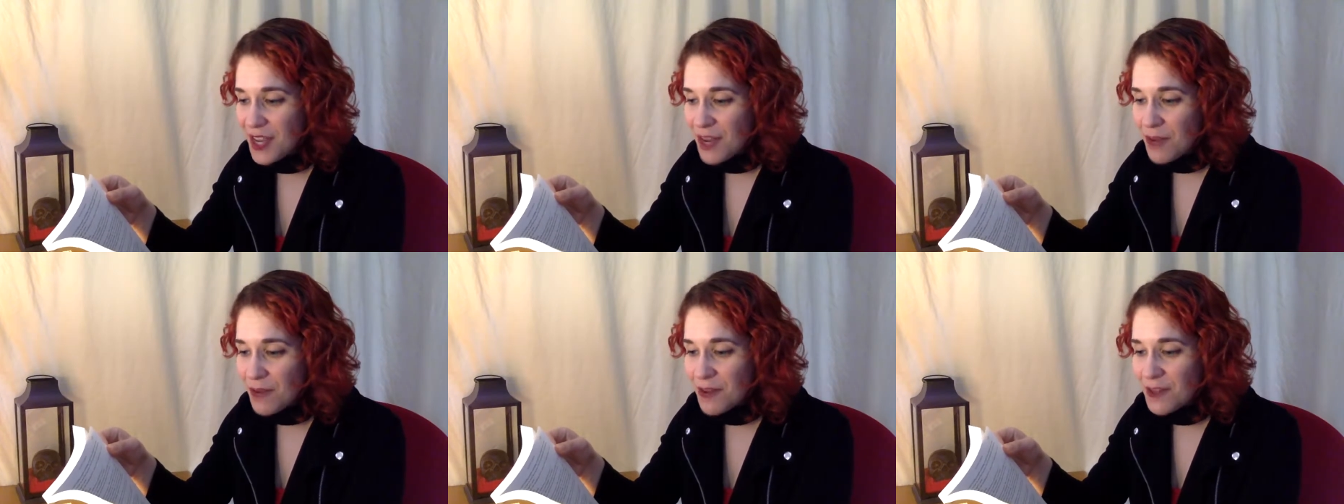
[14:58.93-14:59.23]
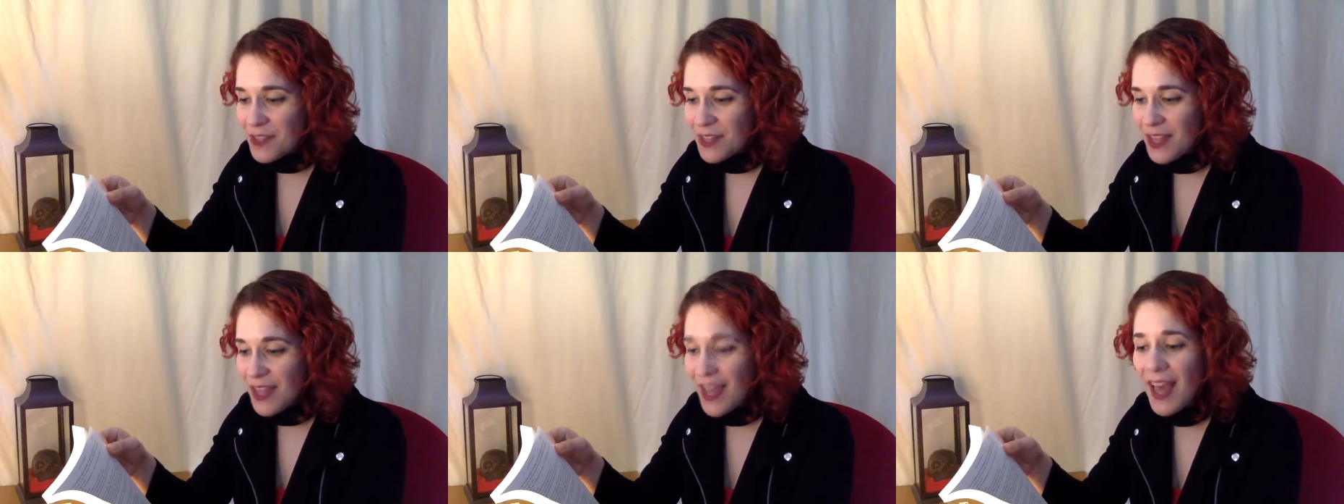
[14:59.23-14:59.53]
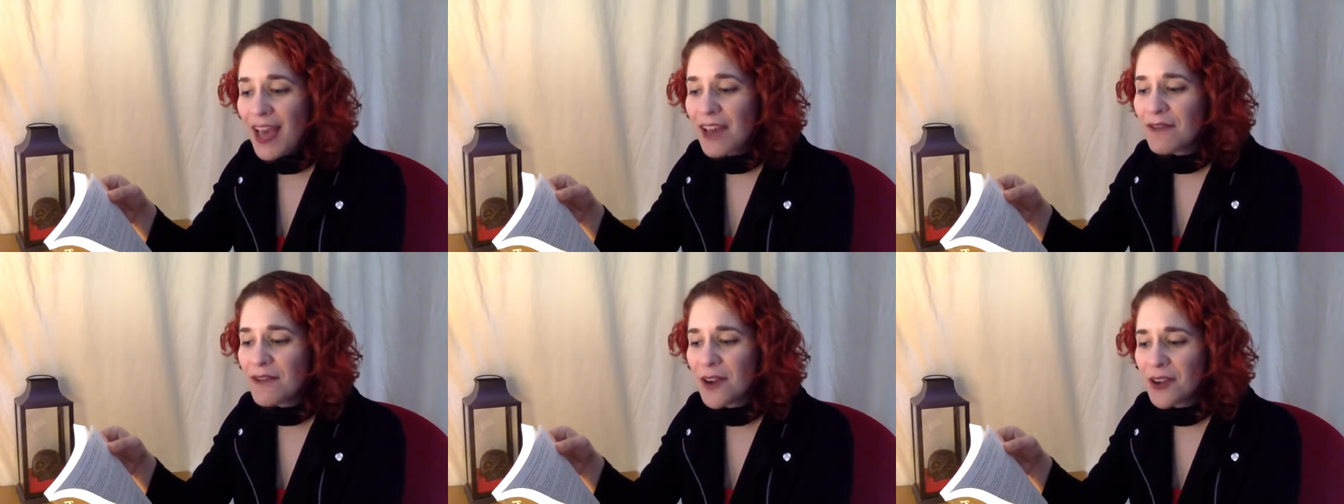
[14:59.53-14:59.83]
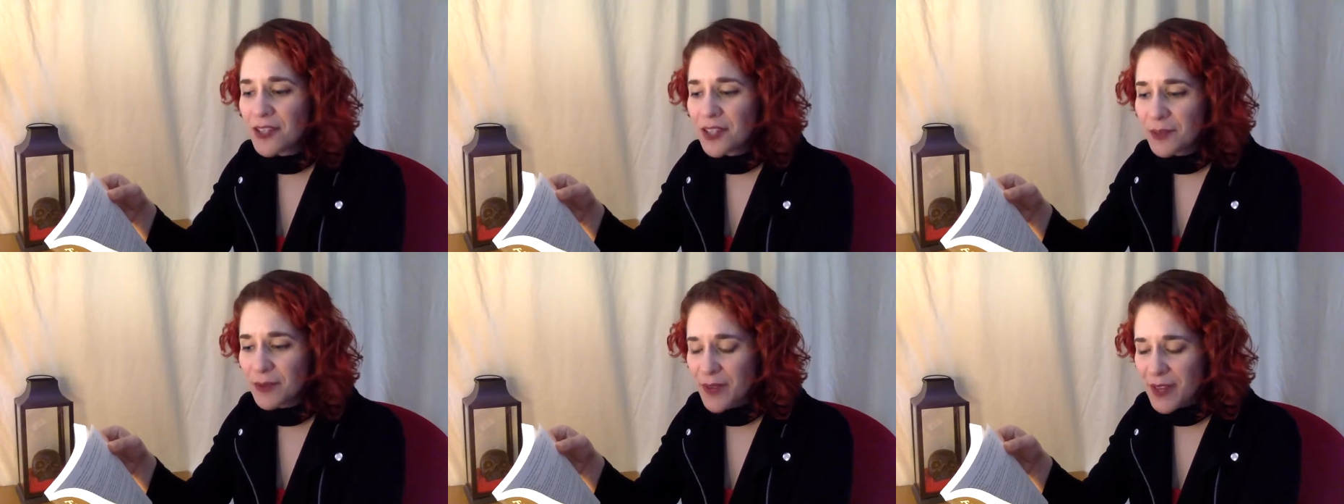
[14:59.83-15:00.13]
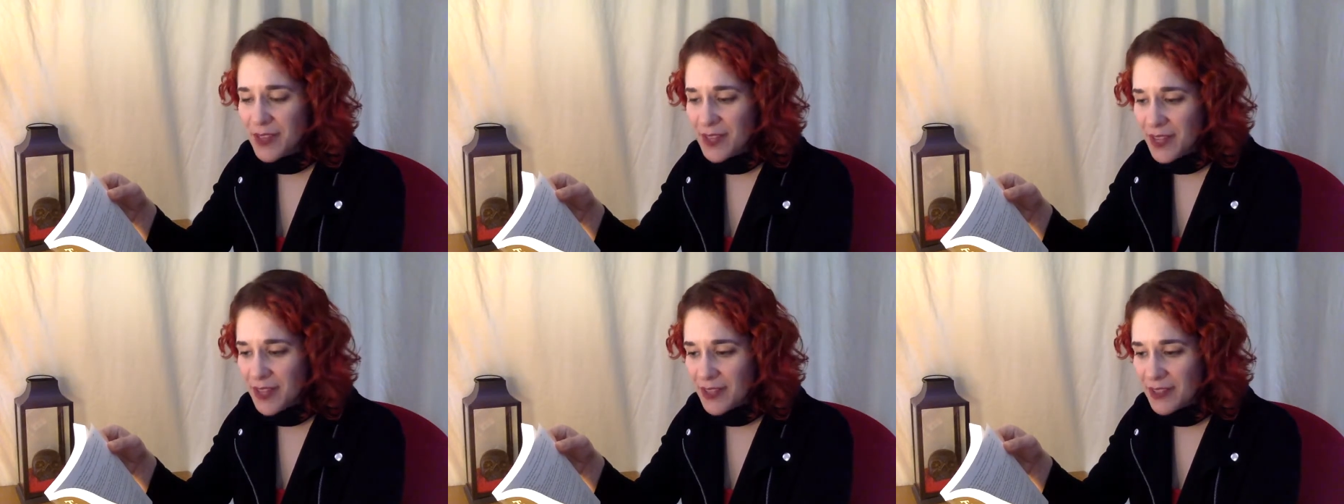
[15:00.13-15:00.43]
was a half-hearted
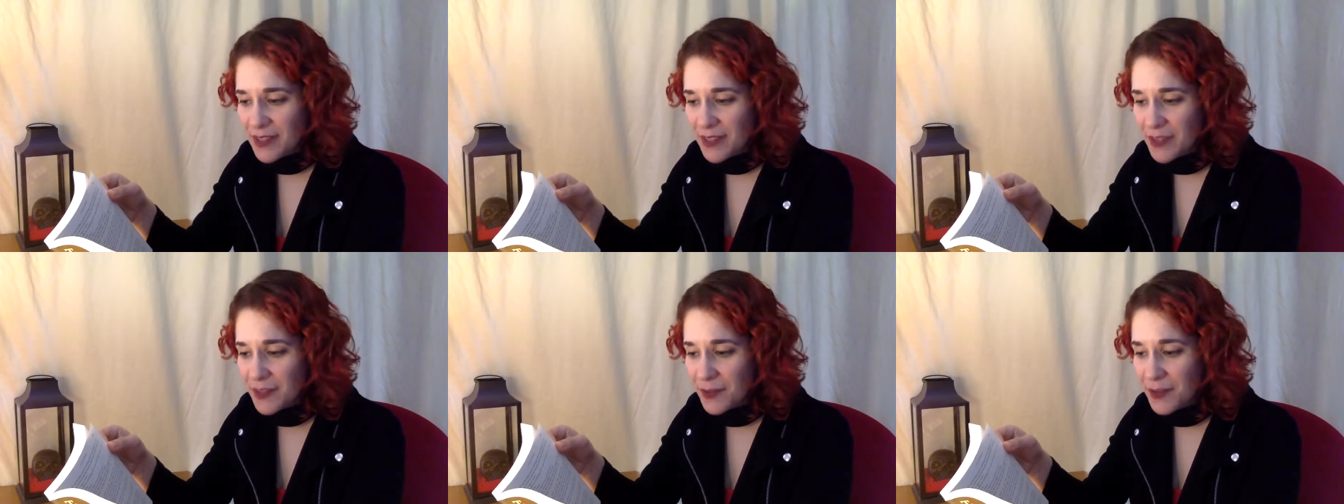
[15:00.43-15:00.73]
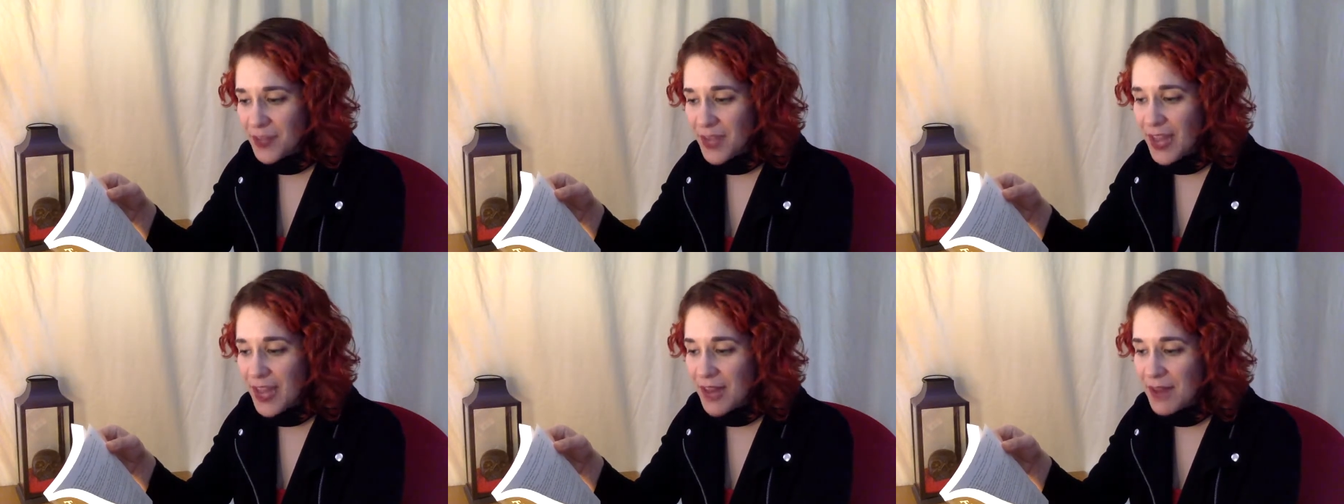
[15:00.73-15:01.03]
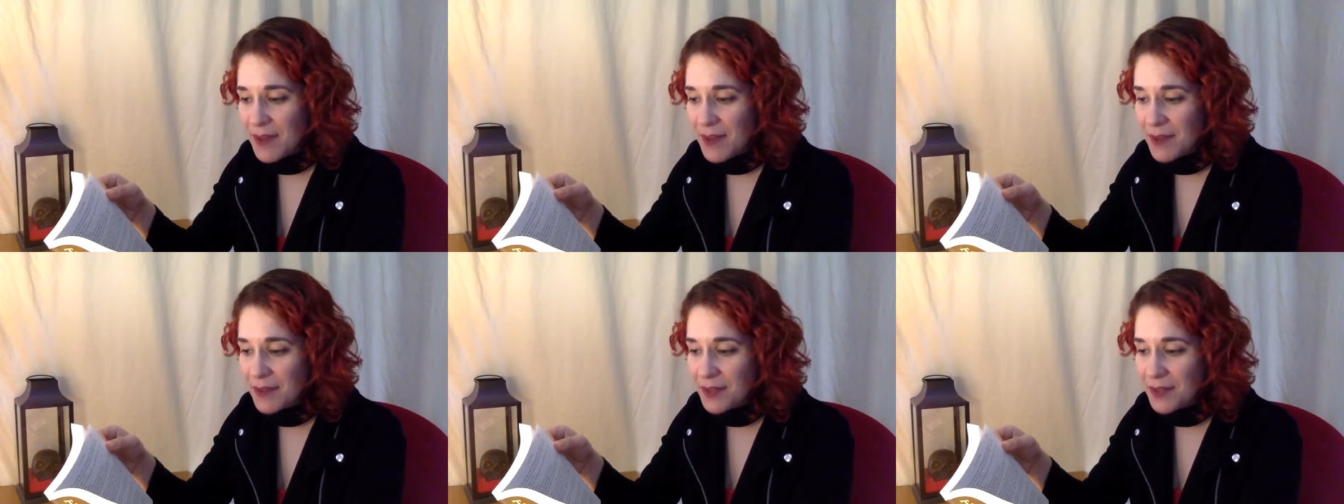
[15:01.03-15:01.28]
pretense, when Adam had